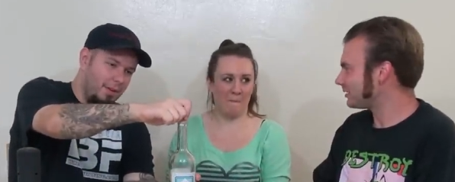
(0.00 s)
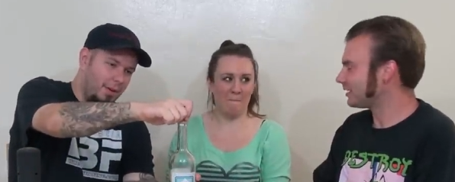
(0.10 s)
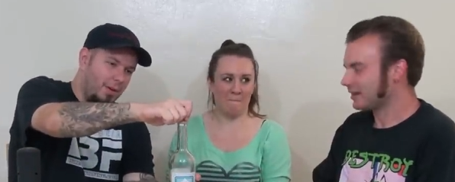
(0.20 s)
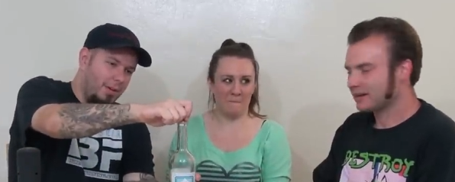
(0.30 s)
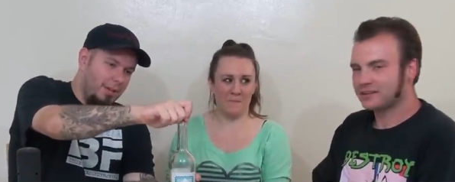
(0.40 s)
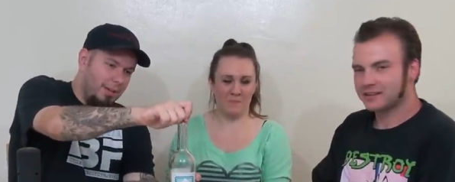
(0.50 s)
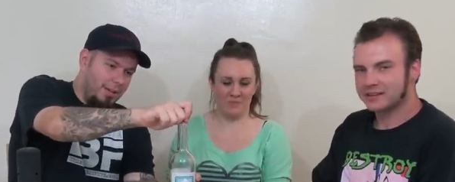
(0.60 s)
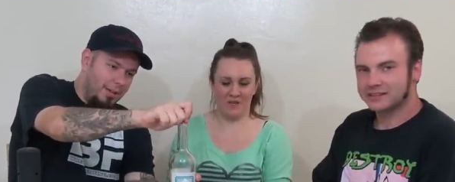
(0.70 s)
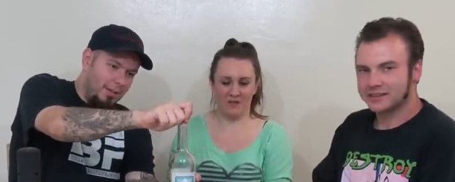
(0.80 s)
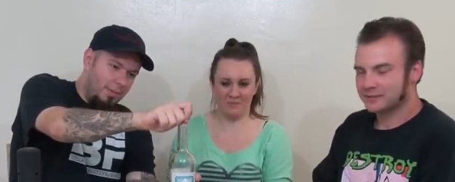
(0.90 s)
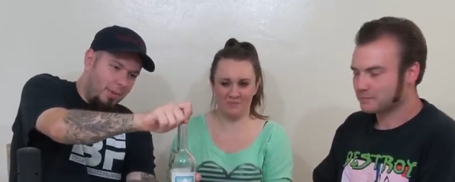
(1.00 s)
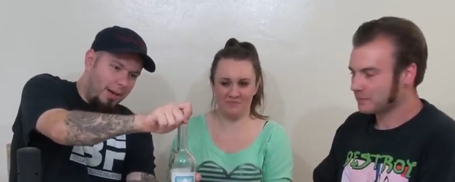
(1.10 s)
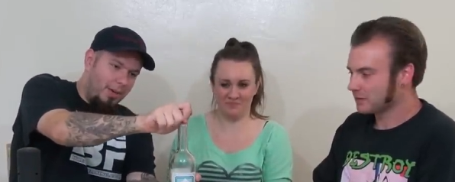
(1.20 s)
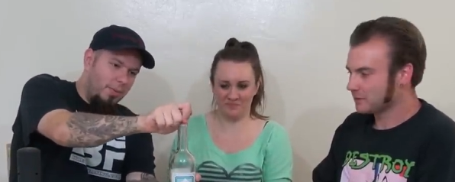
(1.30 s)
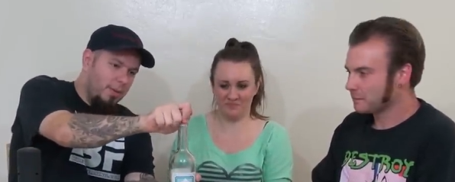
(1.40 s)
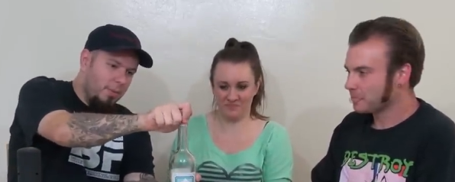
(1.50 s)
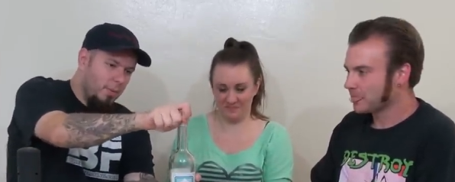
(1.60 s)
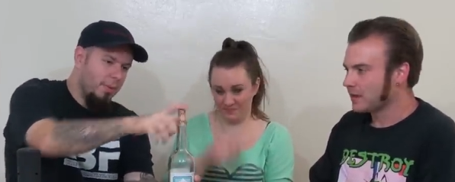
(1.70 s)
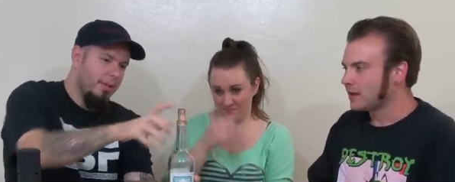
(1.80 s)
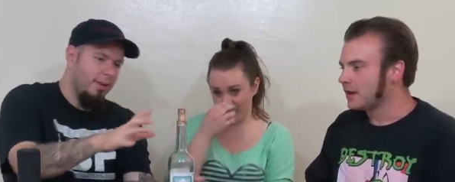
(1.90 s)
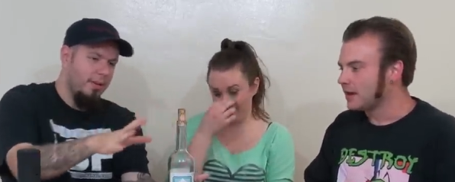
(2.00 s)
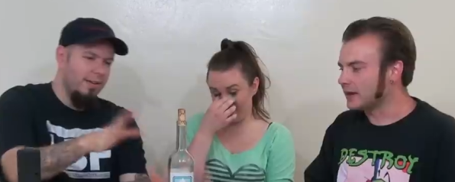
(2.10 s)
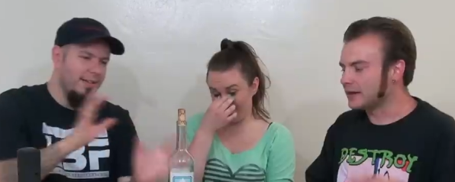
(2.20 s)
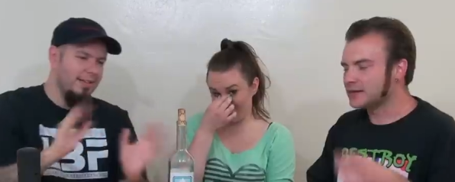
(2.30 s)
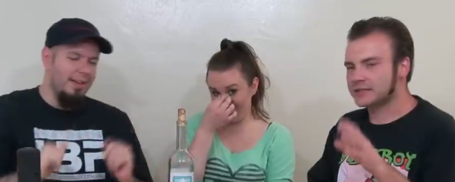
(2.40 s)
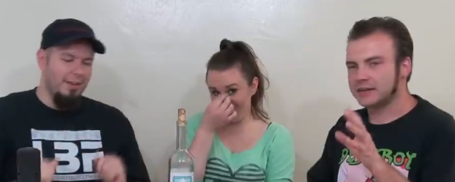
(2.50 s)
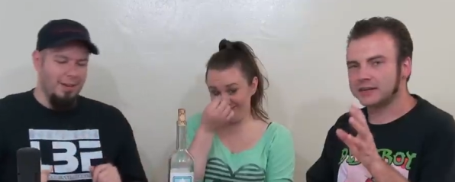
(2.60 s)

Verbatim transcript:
Speaker 1: Yeah, I get yeah. that. Wow, we will return. It is later.